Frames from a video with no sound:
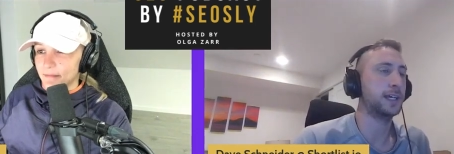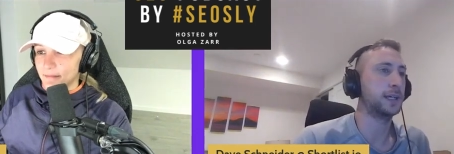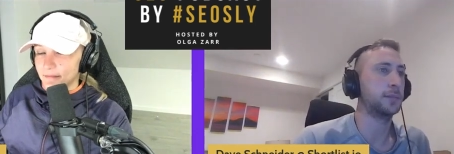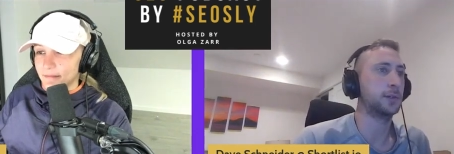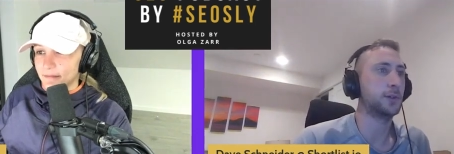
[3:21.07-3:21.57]
Speaker 1: I
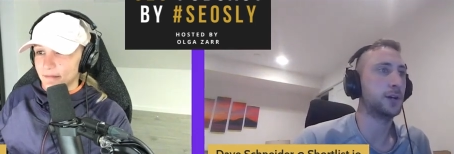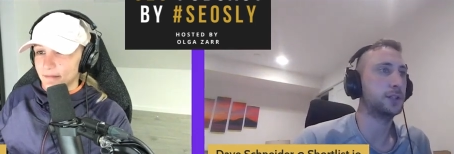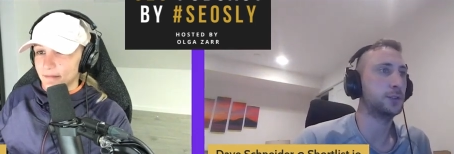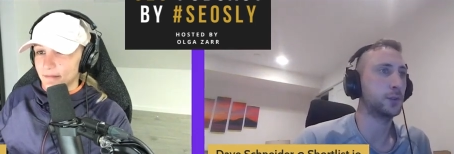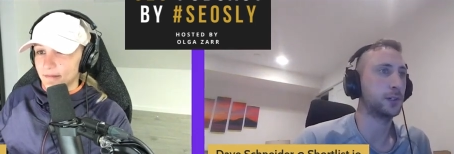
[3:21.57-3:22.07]
come
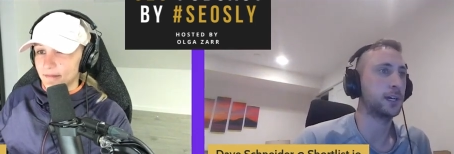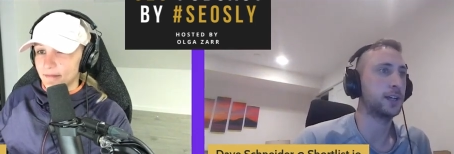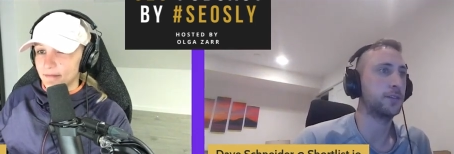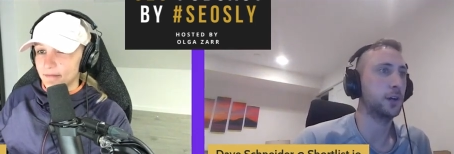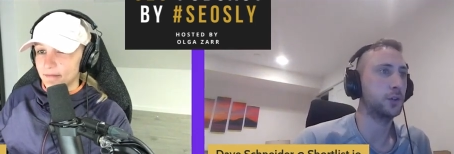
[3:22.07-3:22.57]
across who are kind
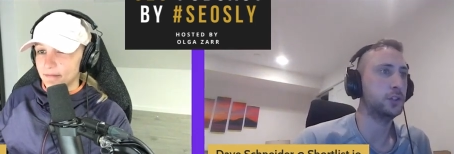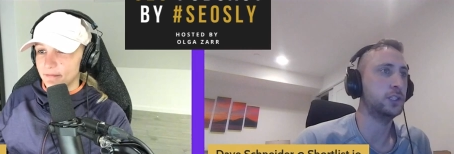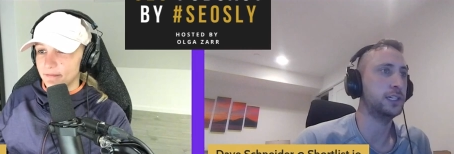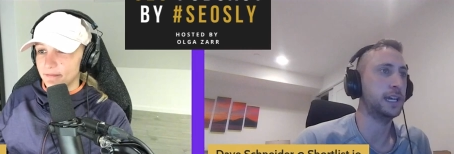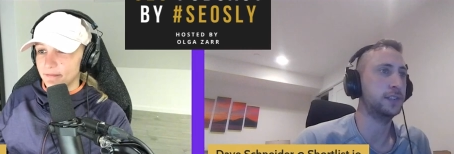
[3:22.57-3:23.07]
of OG
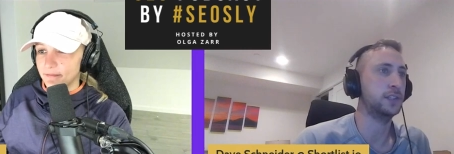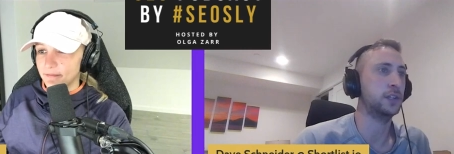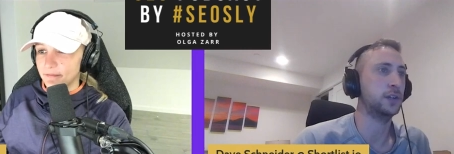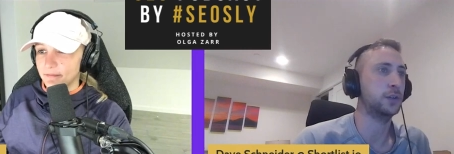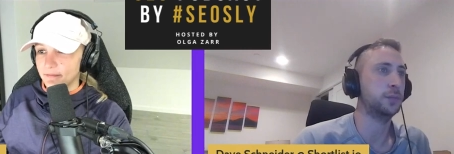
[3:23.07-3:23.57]

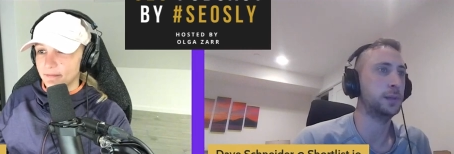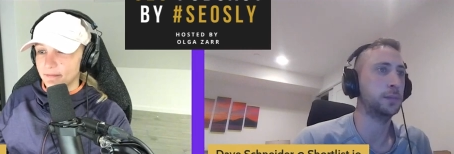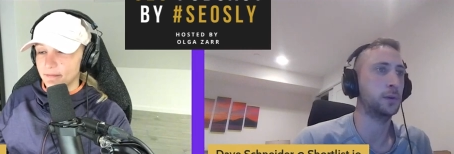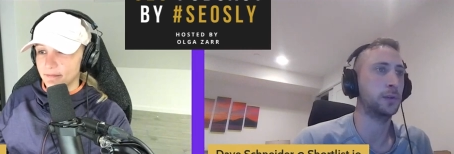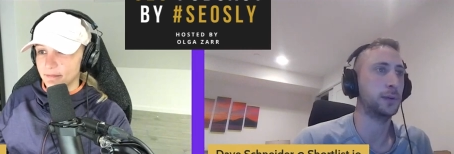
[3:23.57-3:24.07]
SEO
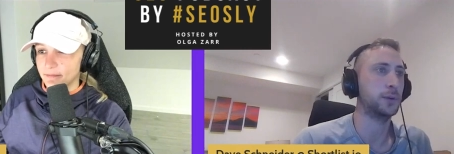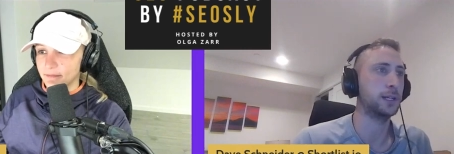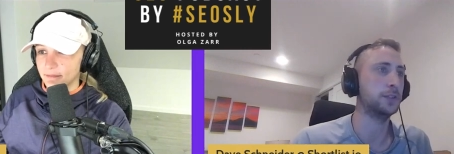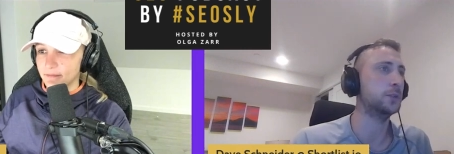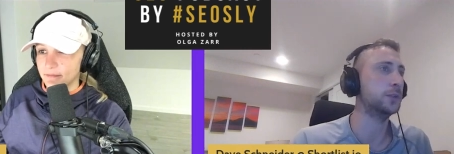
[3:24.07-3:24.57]
people, they were
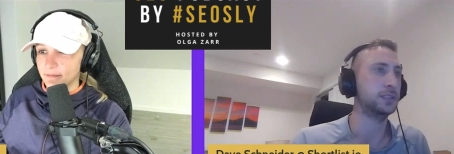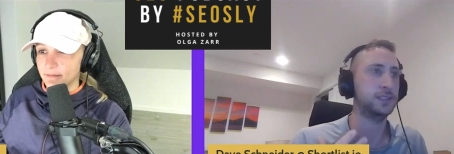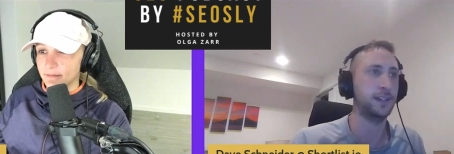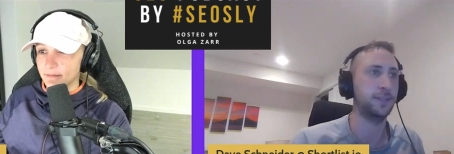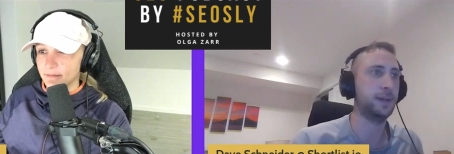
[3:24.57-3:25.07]
like doing
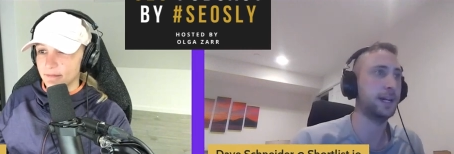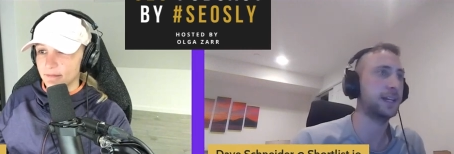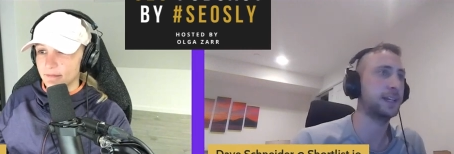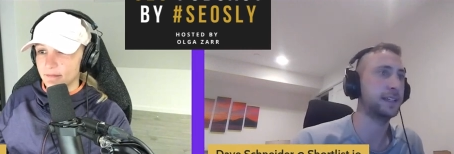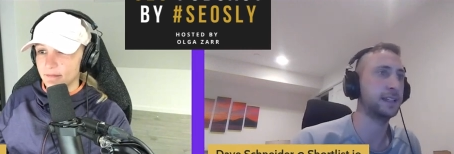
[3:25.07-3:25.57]
stuff back
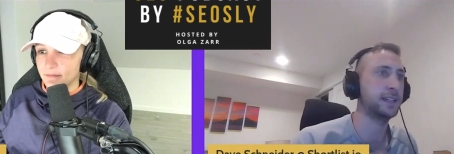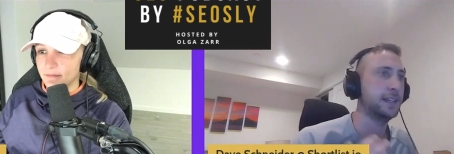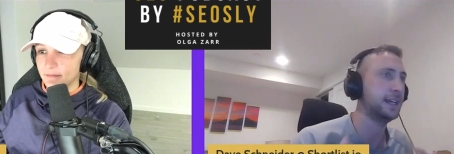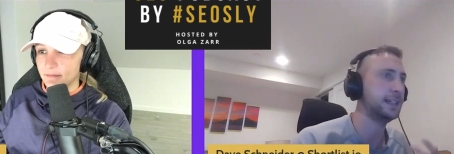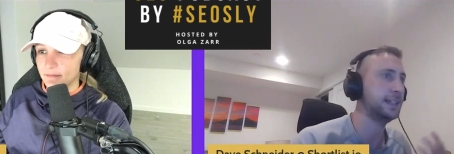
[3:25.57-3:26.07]
in like the
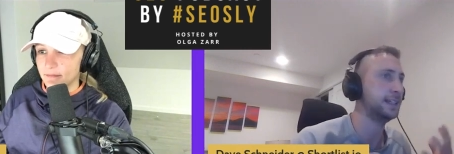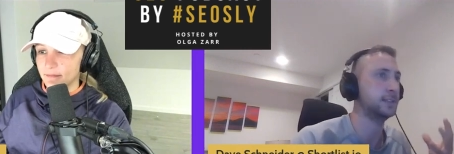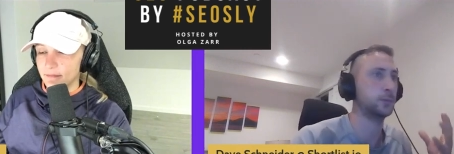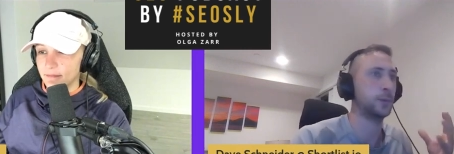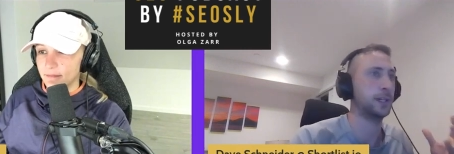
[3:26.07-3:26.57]

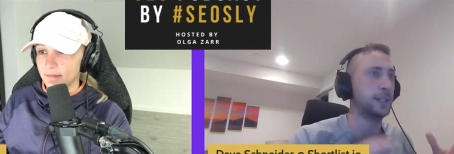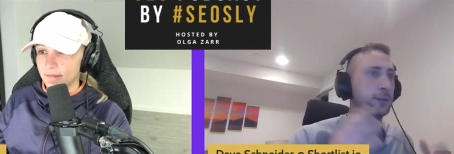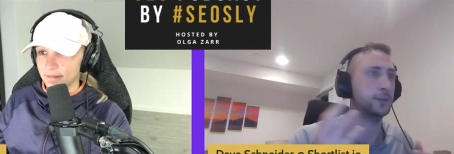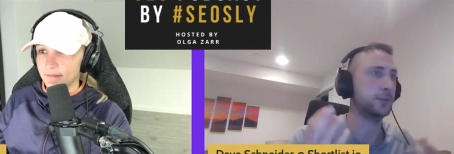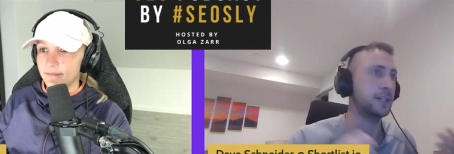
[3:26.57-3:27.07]
'90s when it
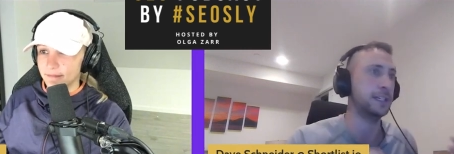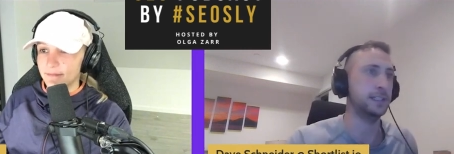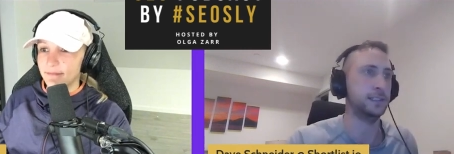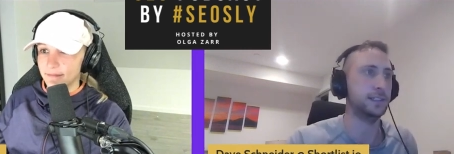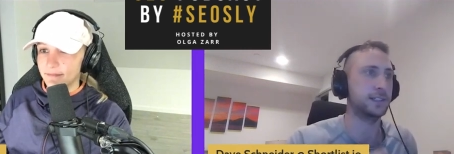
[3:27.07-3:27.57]
was very
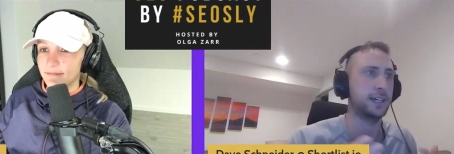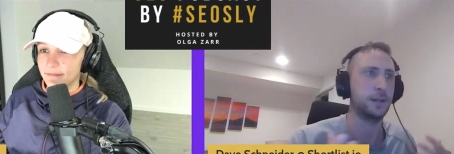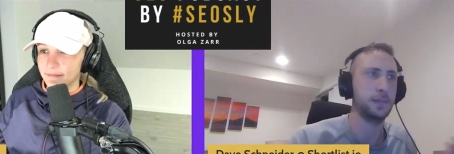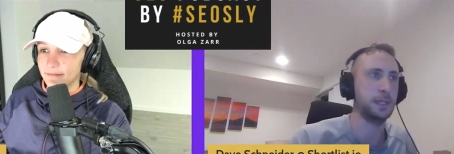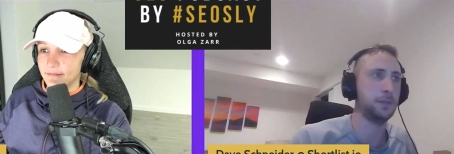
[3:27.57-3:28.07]
easy to kind of
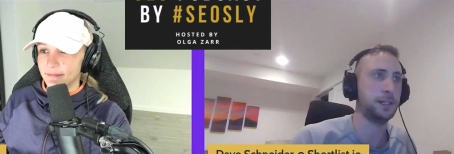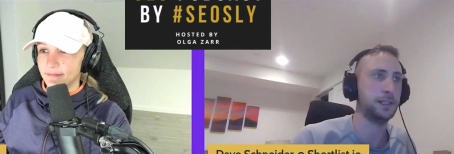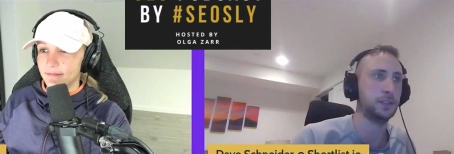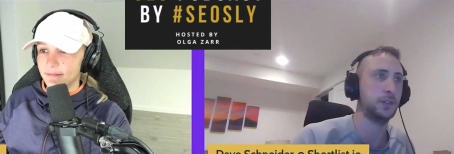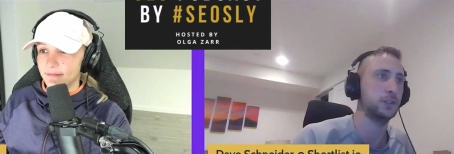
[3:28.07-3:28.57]
manipulate
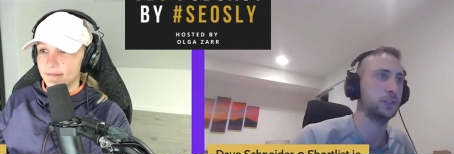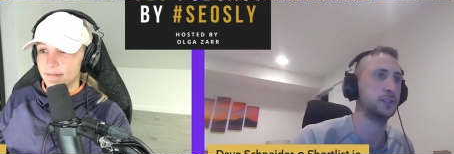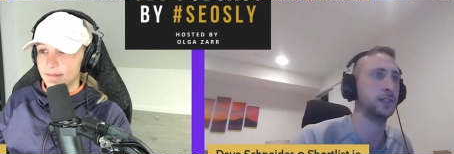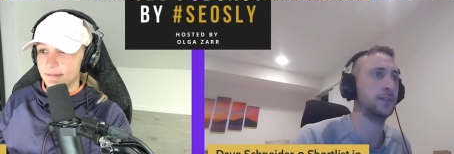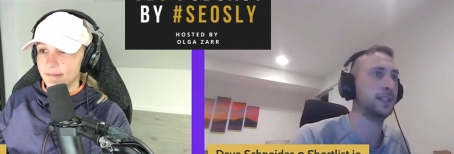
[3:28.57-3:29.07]
search and
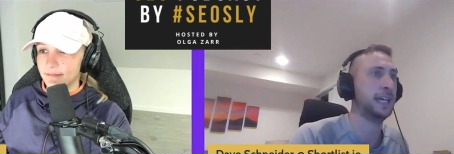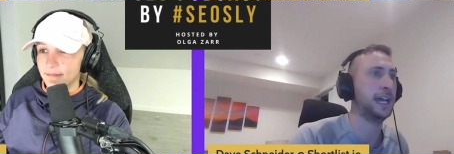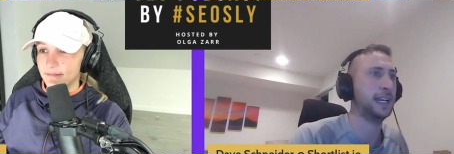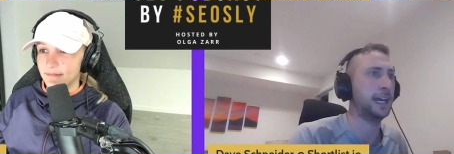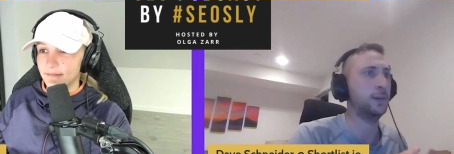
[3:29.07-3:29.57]
stuff like that.
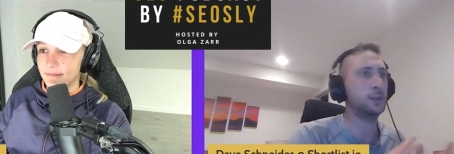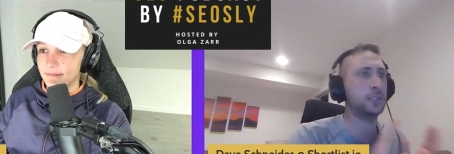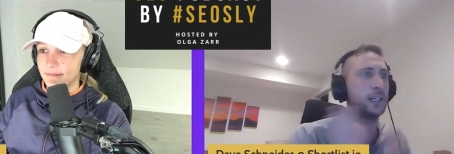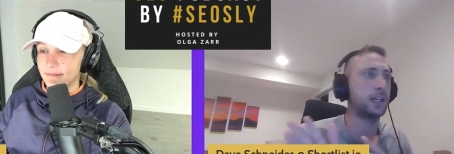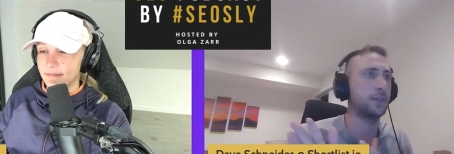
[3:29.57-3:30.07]
And I was
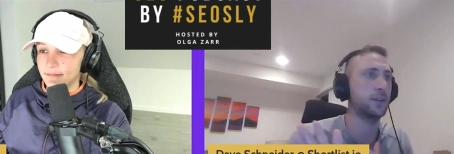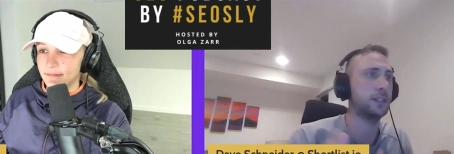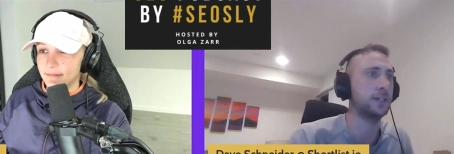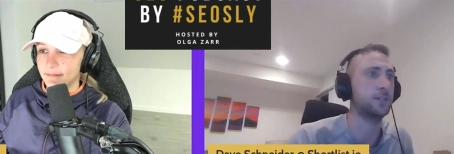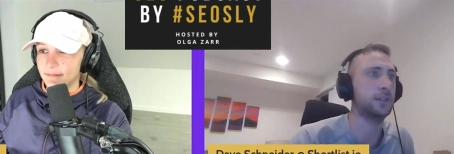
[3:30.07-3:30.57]
like on a very
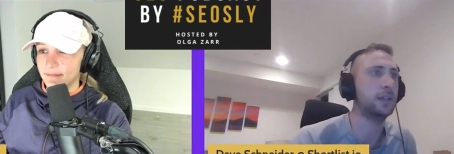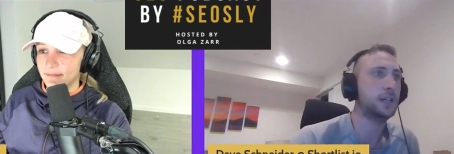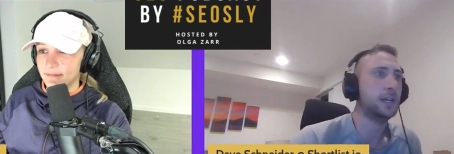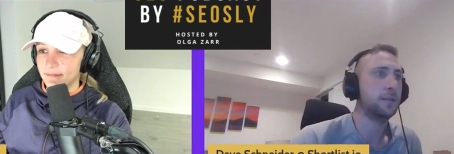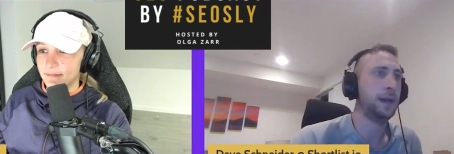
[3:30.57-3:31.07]
different
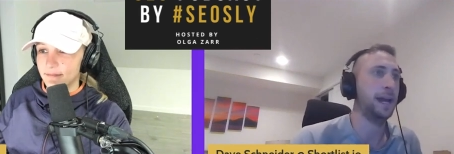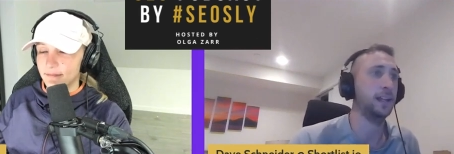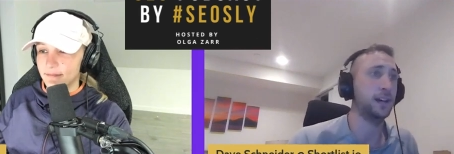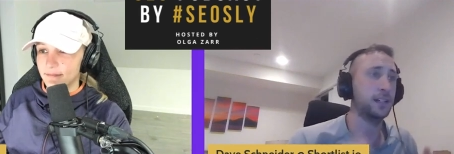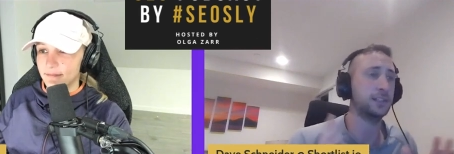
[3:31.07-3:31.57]
path.
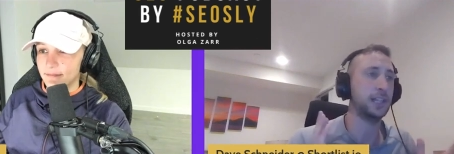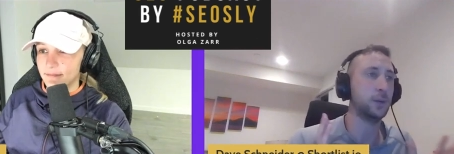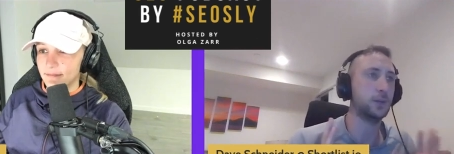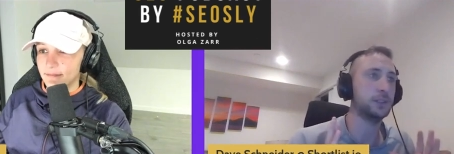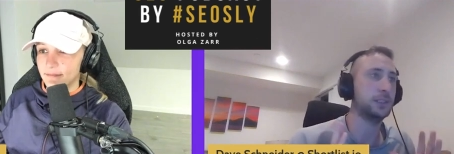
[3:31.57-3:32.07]
Honestly, I
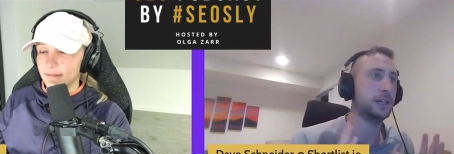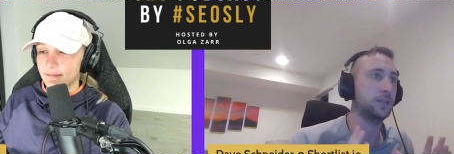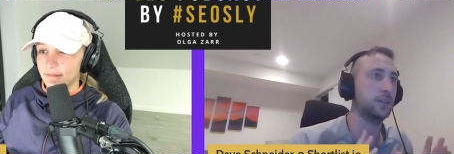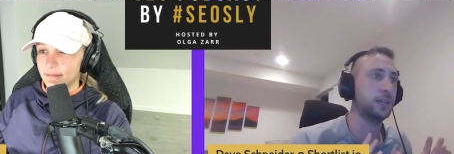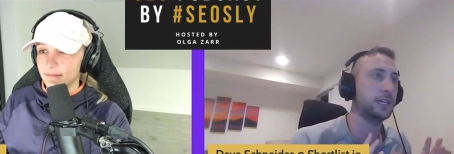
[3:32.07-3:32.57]
wasn't
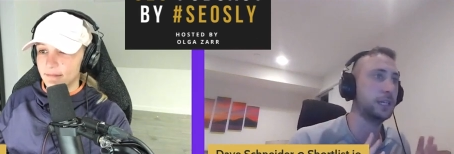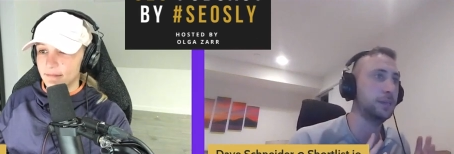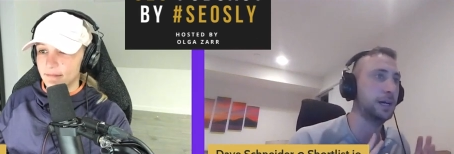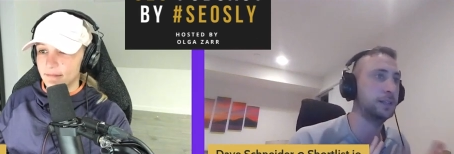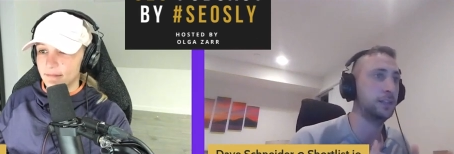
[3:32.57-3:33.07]
ever thinking about